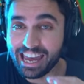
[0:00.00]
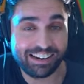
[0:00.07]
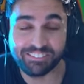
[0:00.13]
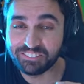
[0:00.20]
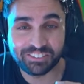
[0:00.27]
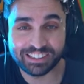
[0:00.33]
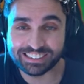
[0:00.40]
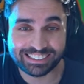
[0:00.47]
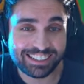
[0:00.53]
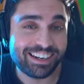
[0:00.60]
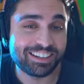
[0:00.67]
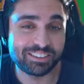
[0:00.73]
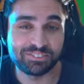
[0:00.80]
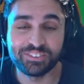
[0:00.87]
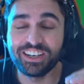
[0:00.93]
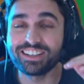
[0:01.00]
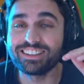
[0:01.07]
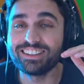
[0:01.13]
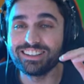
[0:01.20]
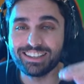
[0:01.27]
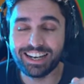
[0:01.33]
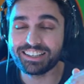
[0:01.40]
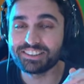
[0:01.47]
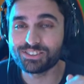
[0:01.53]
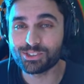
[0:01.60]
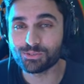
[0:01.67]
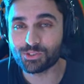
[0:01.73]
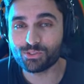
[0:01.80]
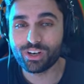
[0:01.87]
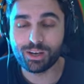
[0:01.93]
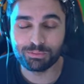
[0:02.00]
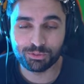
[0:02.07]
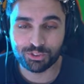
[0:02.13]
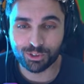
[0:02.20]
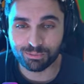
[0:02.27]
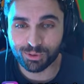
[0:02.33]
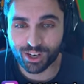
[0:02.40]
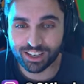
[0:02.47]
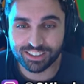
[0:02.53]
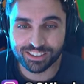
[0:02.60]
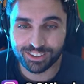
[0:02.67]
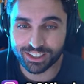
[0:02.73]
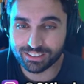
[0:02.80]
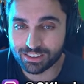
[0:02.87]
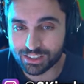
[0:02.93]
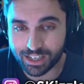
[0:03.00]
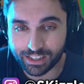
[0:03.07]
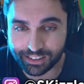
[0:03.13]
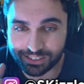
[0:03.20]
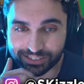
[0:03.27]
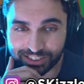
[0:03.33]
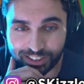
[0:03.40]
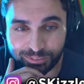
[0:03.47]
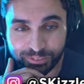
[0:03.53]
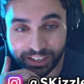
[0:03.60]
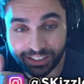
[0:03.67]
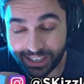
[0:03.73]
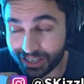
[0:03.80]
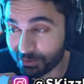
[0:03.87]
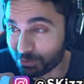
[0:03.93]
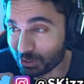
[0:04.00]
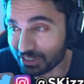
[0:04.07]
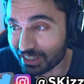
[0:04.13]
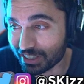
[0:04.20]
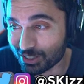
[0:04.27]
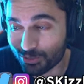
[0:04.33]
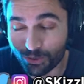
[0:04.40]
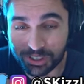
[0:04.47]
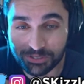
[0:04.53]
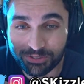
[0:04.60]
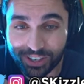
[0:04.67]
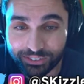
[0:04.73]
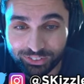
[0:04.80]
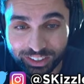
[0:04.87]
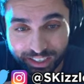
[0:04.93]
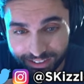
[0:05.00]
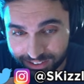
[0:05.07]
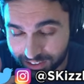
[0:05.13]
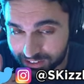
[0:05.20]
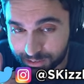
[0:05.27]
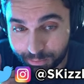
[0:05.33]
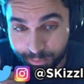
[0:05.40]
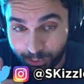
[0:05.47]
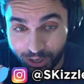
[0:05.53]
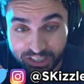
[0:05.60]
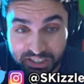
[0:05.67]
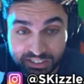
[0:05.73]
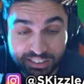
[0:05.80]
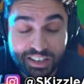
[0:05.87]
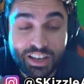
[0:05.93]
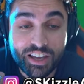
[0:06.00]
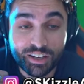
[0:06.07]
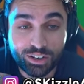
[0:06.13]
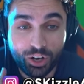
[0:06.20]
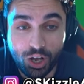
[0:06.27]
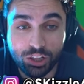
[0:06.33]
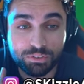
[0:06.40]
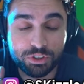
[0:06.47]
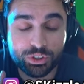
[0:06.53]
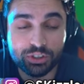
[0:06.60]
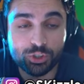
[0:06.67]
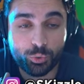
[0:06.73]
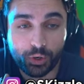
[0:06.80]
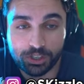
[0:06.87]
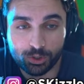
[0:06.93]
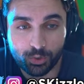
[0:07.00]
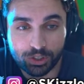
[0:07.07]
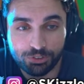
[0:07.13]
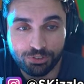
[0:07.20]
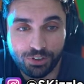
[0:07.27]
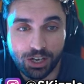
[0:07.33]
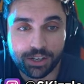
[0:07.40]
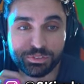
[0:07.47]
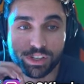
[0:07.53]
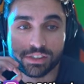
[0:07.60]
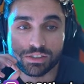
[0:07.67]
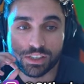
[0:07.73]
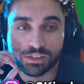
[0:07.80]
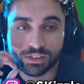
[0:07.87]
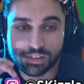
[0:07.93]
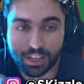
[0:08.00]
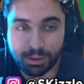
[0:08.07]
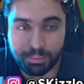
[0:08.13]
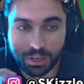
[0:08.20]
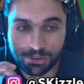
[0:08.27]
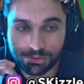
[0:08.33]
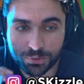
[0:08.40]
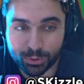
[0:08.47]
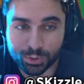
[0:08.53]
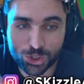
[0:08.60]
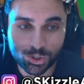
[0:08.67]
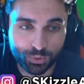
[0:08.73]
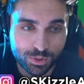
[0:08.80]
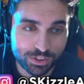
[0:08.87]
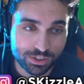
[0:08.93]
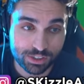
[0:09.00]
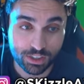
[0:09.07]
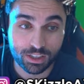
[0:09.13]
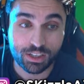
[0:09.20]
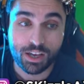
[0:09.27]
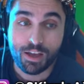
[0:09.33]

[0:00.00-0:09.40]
Everybody's talking about it. Like and subscribe if you're brand new, and check this out, man. Can a brother get 25 likes? Because breaking. Call of Duty 2025 is a semi-futuristic